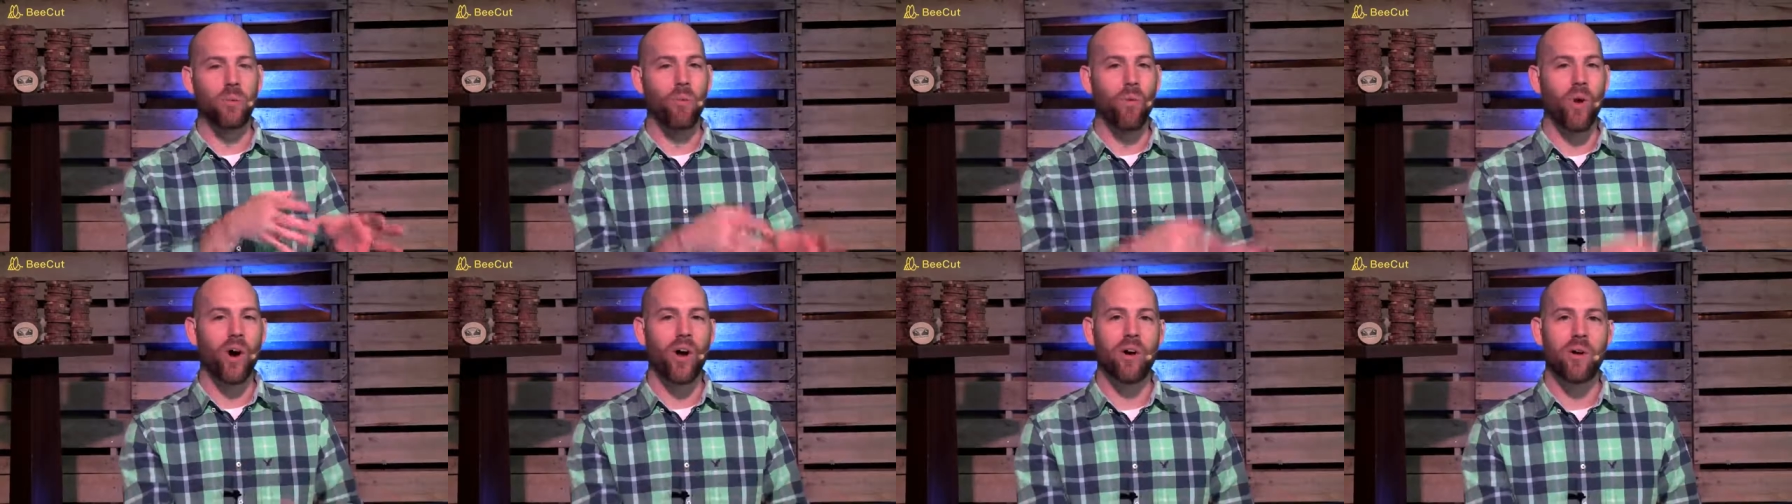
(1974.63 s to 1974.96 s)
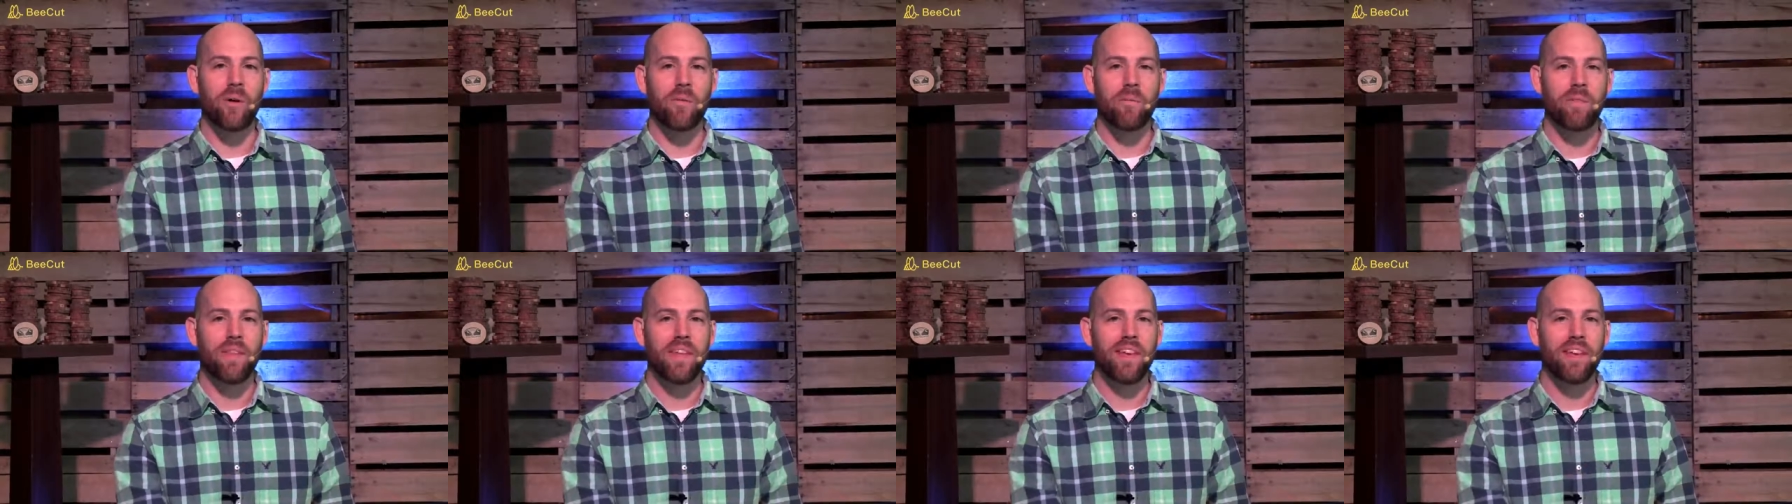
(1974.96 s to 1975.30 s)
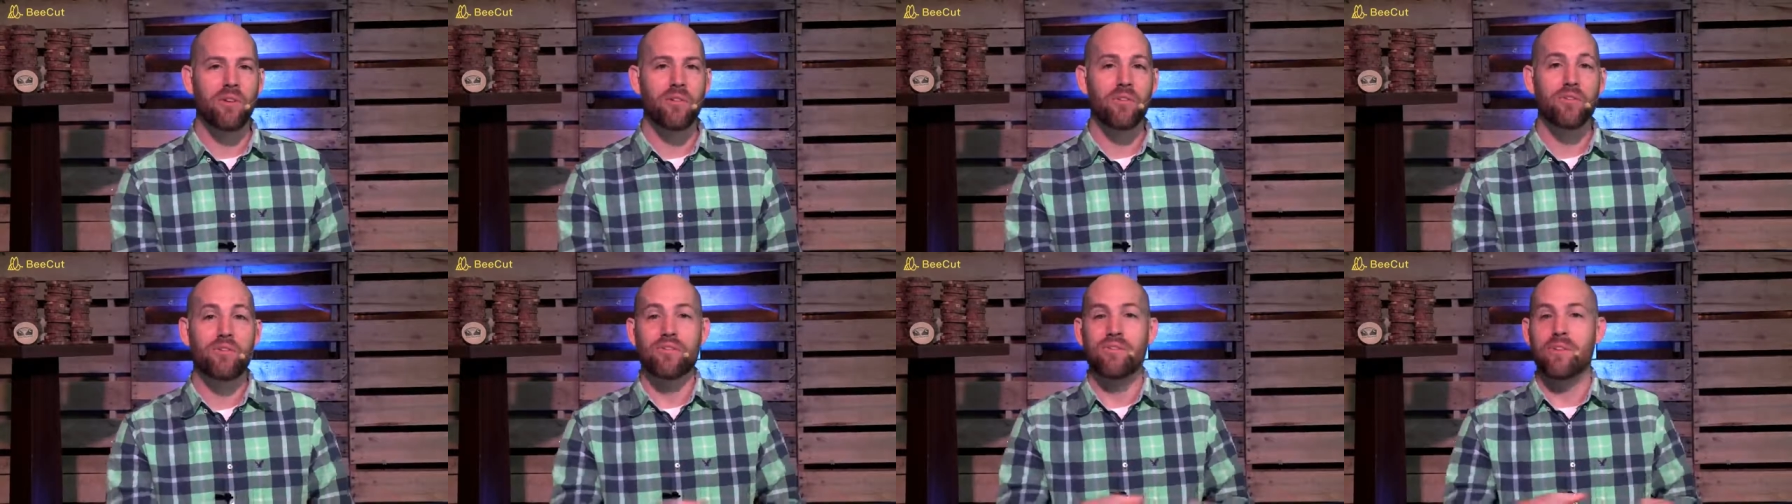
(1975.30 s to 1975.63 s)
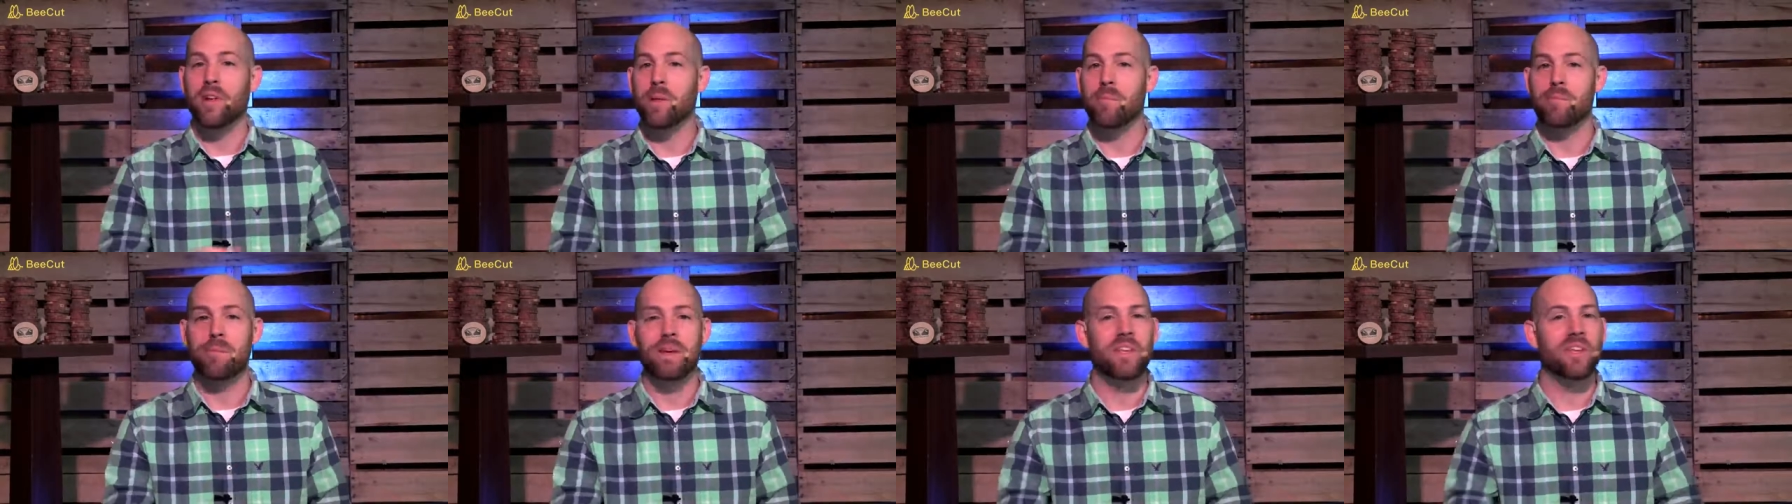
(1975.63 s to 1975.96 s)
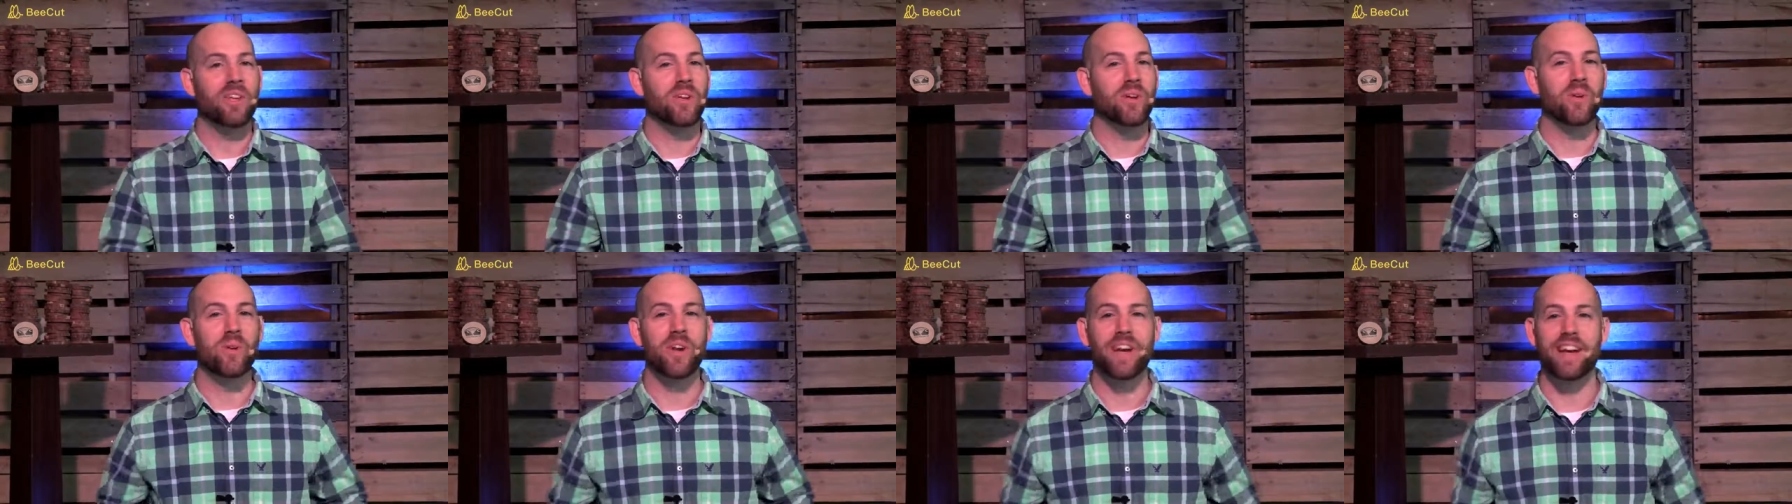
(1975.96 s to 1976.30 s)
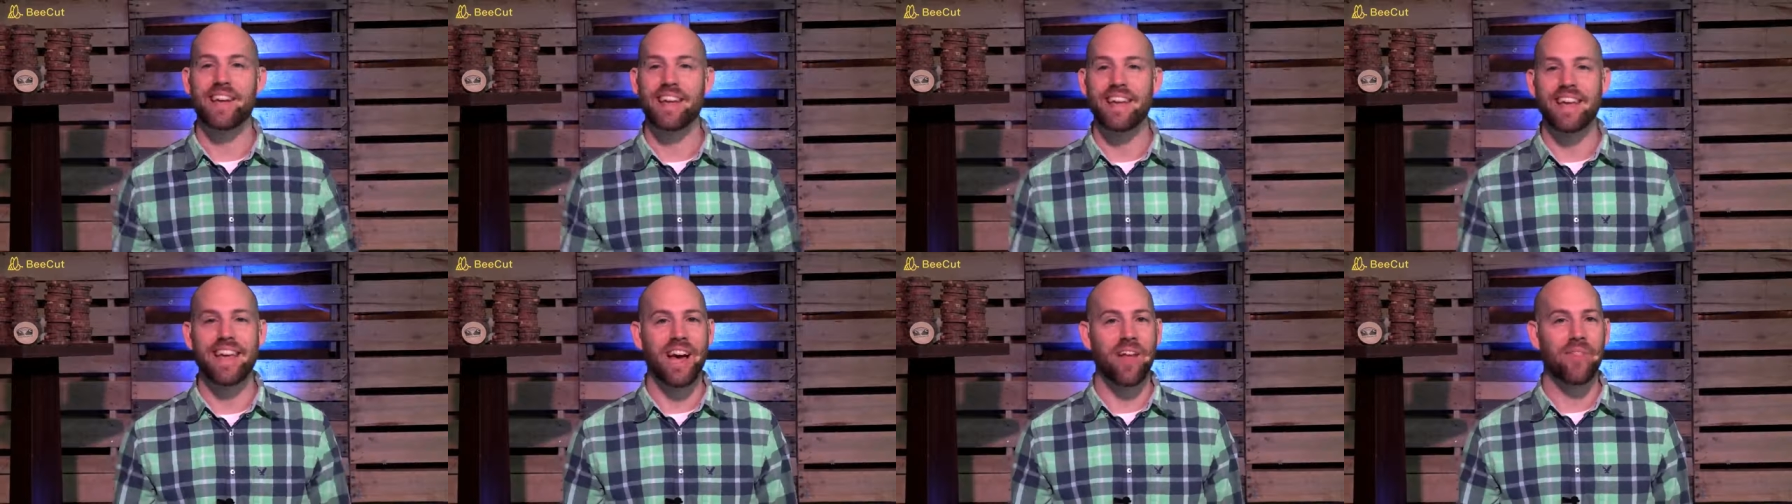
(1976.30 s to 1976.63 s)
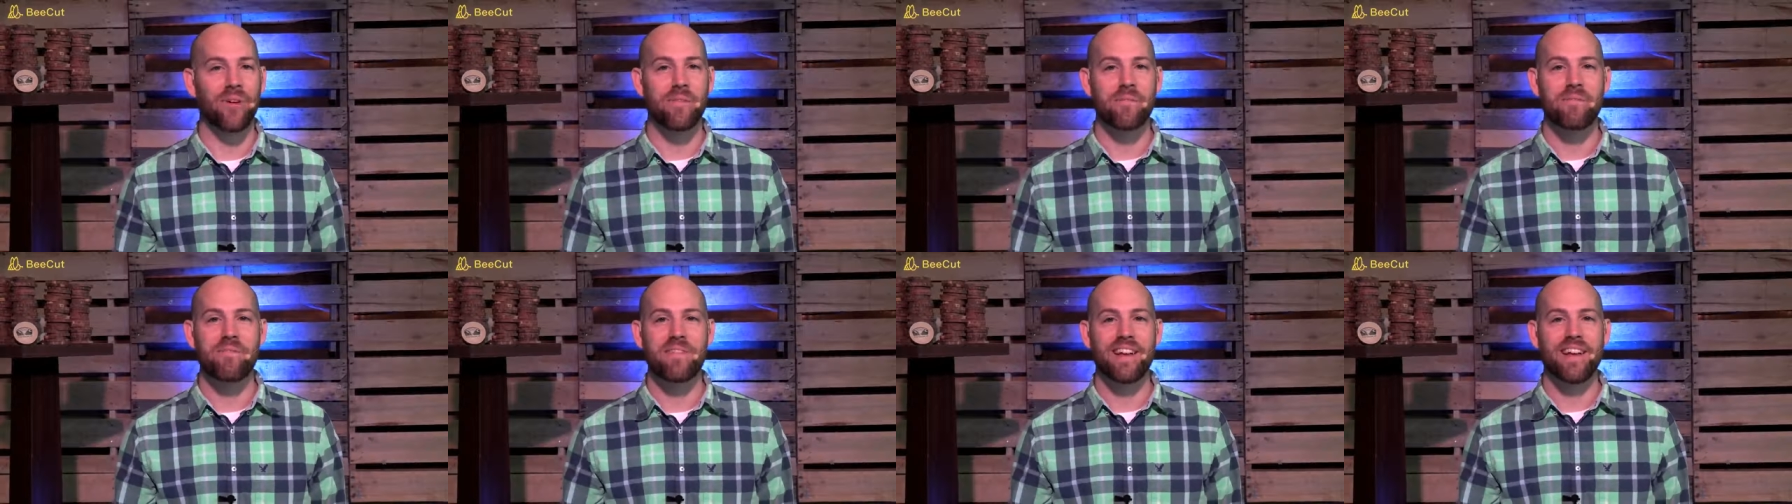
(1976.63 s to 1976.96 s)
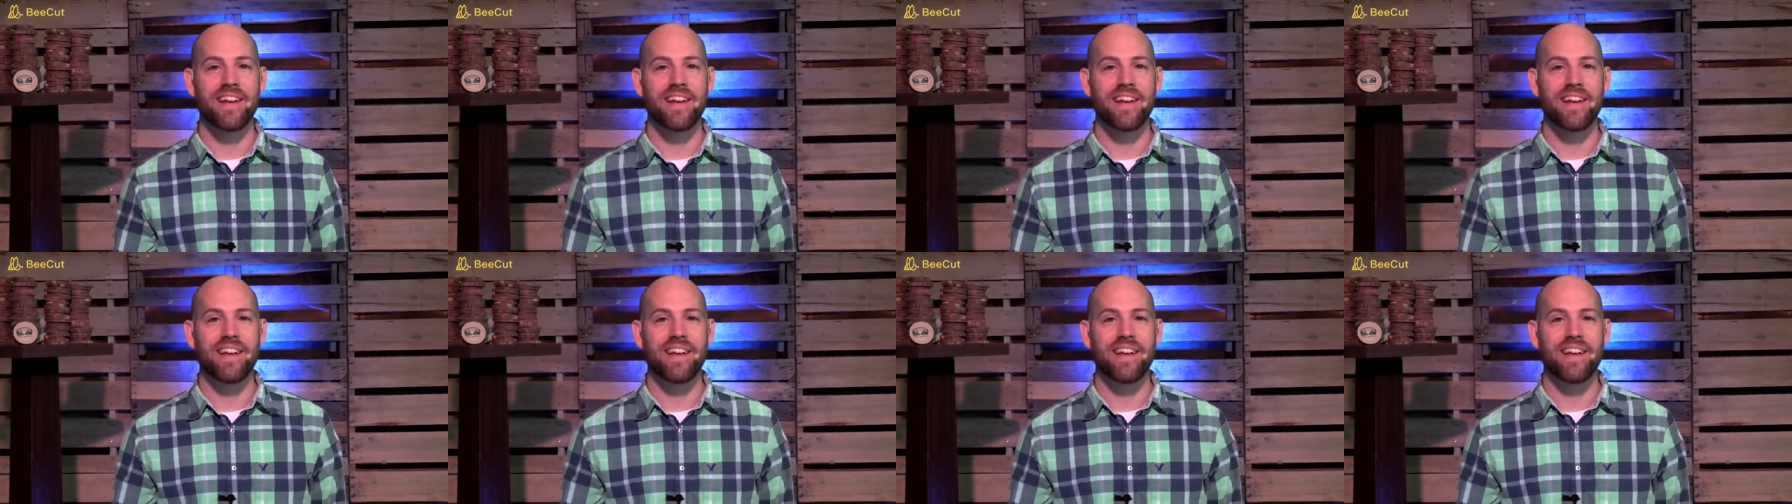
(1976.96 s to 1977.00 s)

water, Philip and the eunuch together.